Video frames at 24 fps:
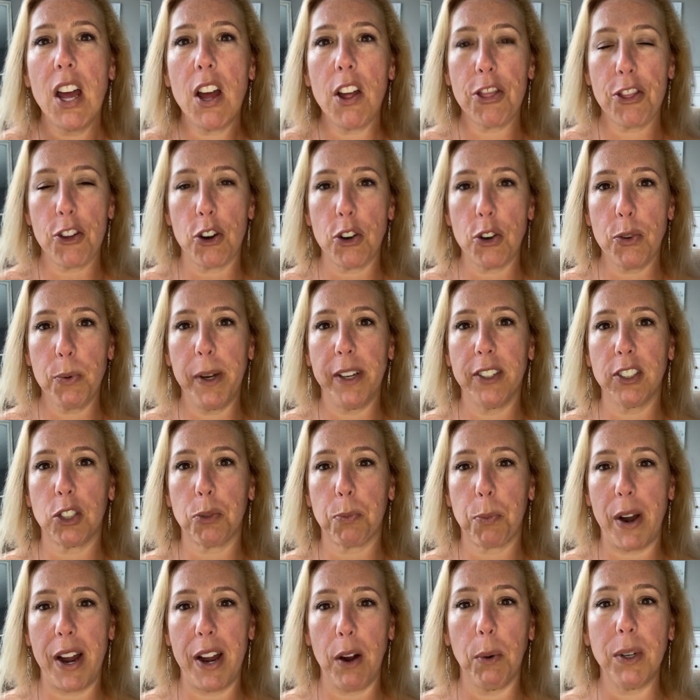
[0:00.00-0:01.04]
third wheel
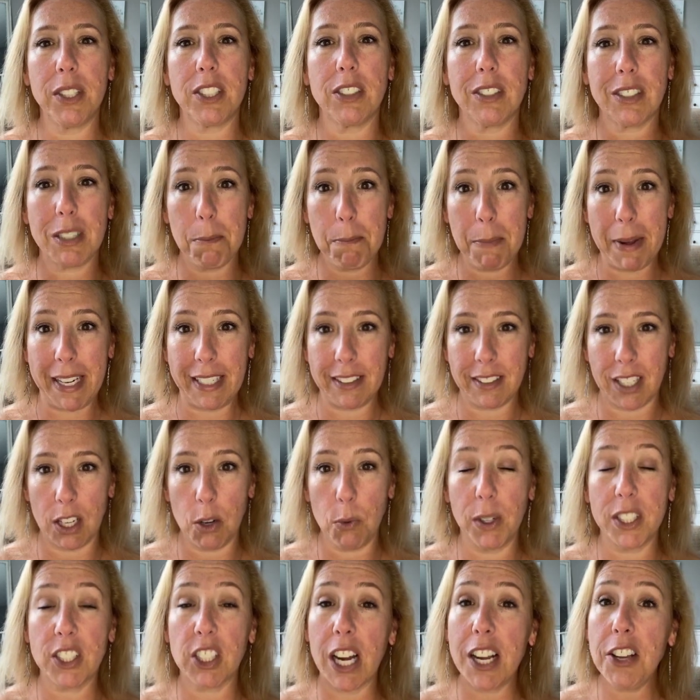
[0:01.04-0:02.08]
spray, which is amazing,
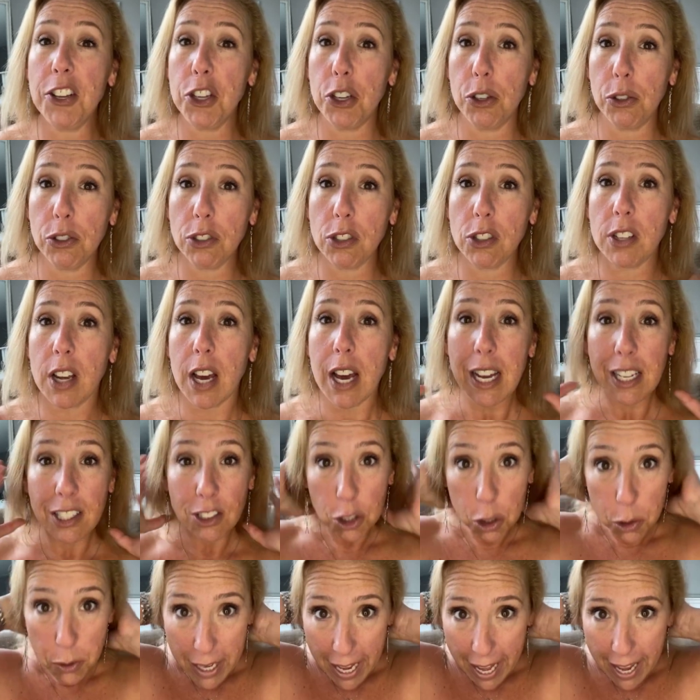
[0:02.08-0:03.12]
which I used
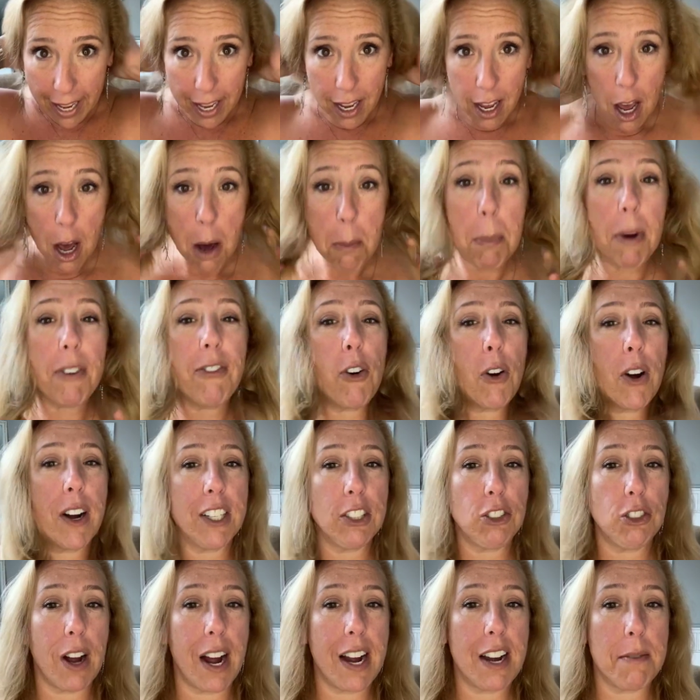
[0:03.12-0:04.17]
today before I
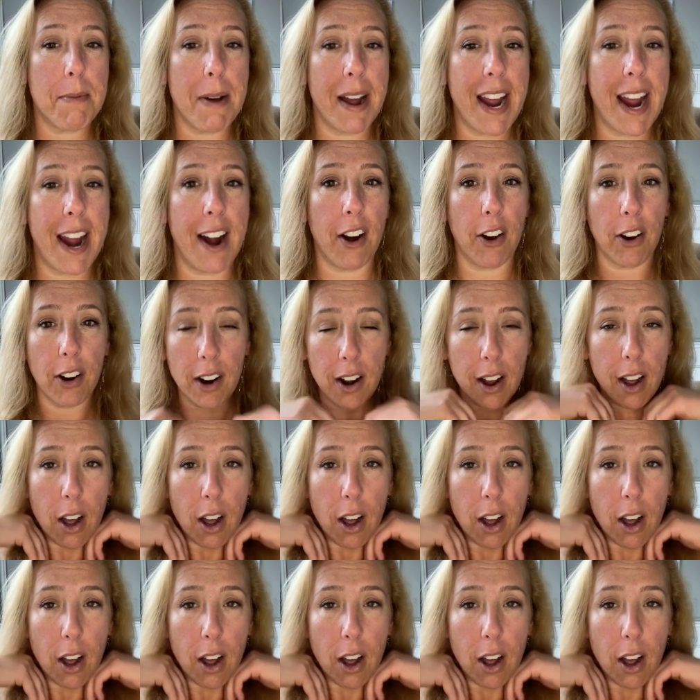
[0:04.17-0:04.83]
dried my hair.